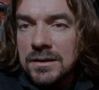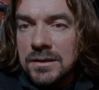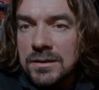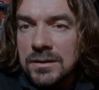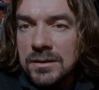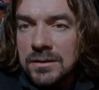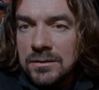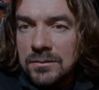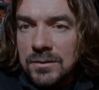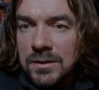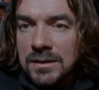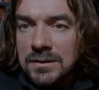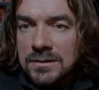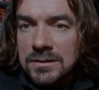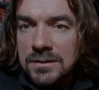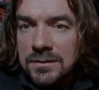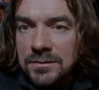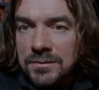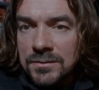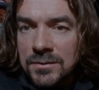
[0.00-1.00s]
You know,
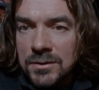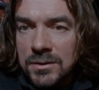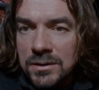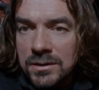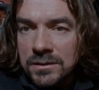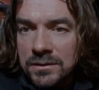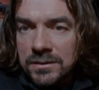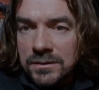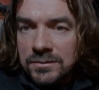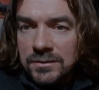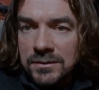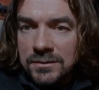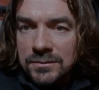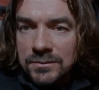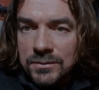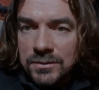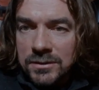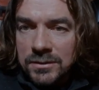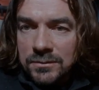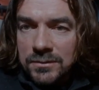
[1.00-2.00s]
whilst a faller, if
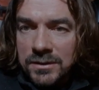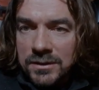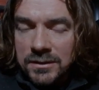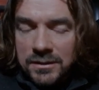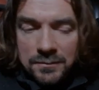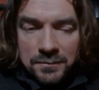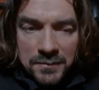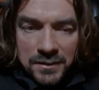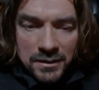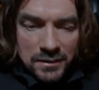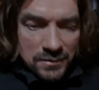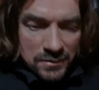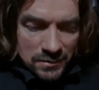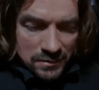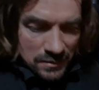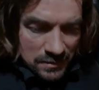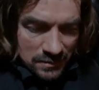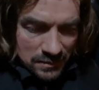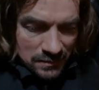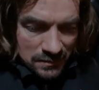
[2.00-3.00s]
you've worked with them, they
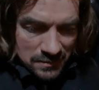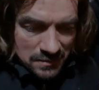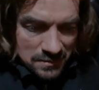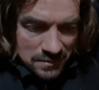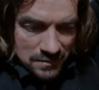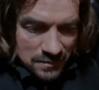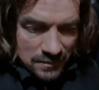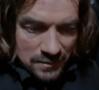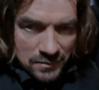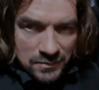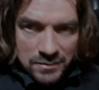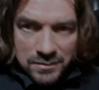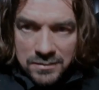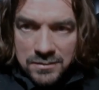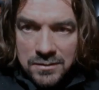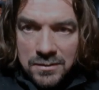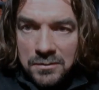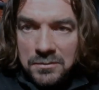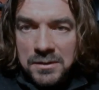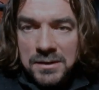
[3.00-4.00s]
just
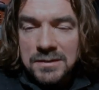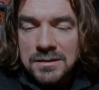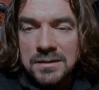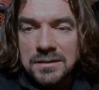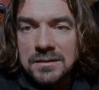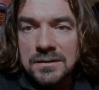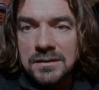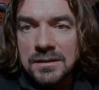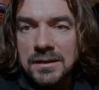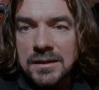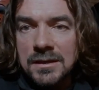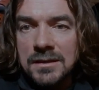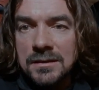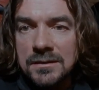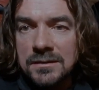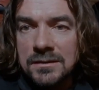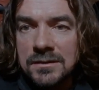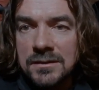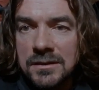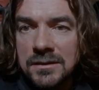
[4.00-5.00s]
know instantly.
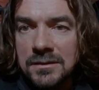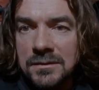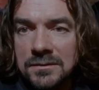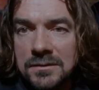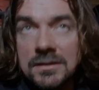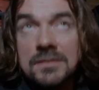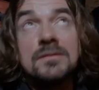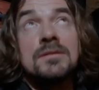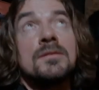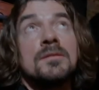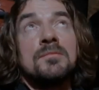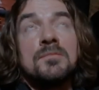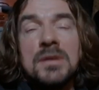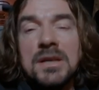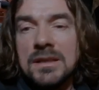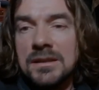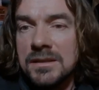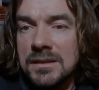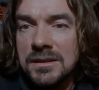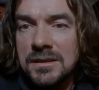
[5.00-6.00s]
You know, they do
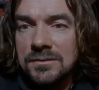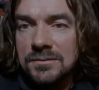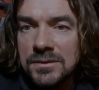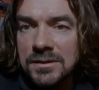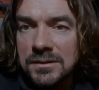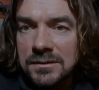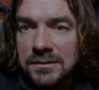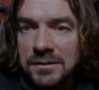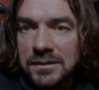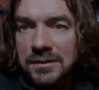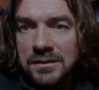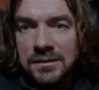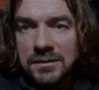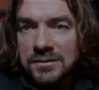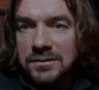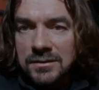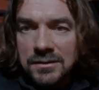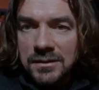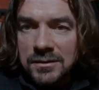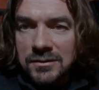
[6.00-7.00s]
barely even,
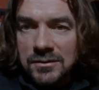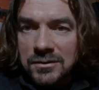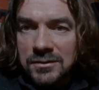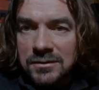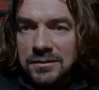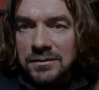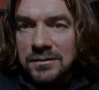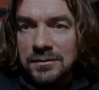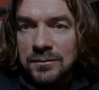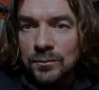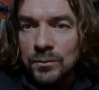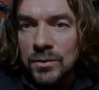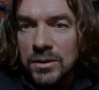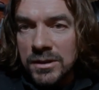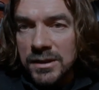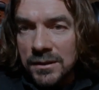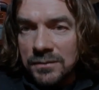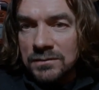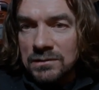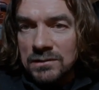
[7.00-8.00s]
it's just
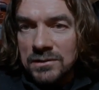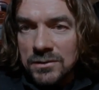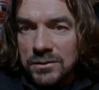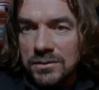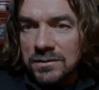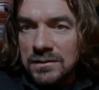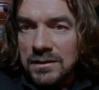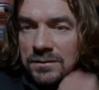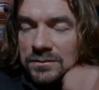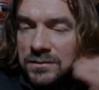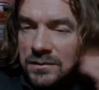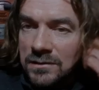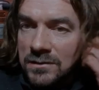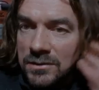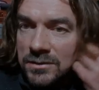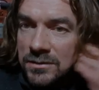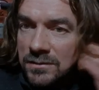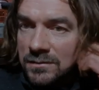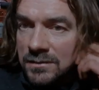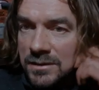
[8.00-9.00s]
one after another,
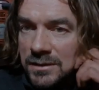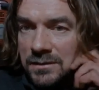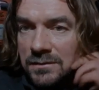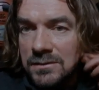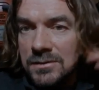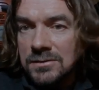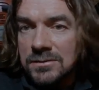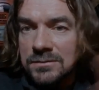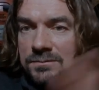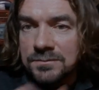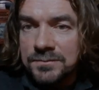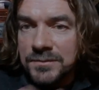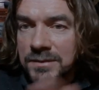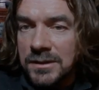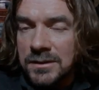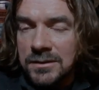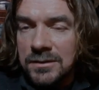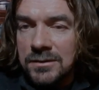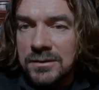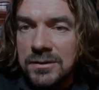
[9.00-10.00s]
and they're all,
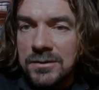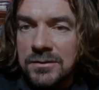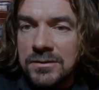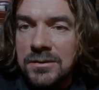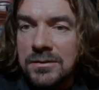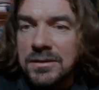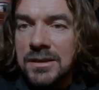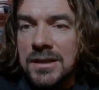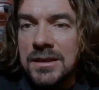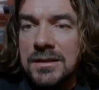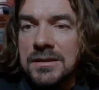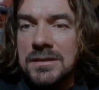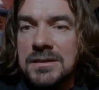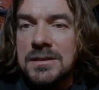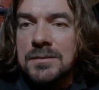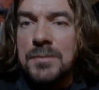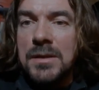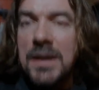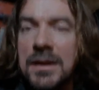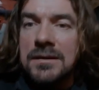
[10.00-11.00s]
you know, you can't
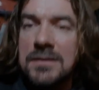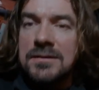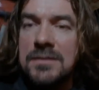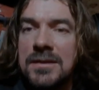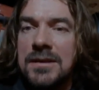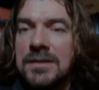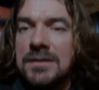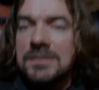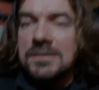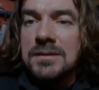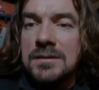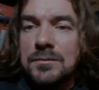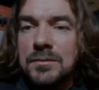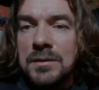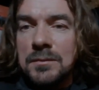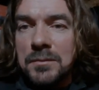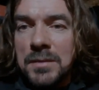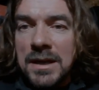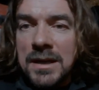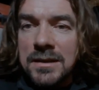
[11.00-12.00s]
expect to
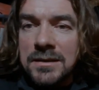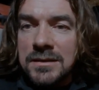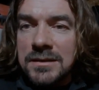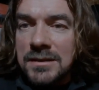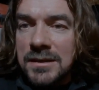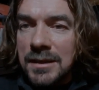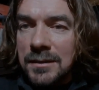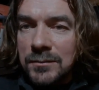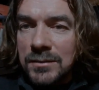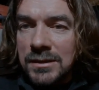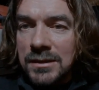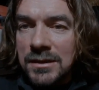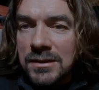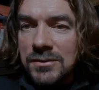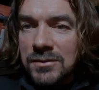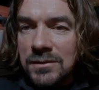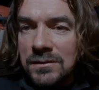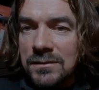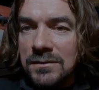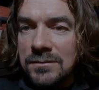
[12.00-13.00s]
be better than them
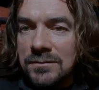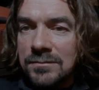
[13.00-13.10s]
unless you're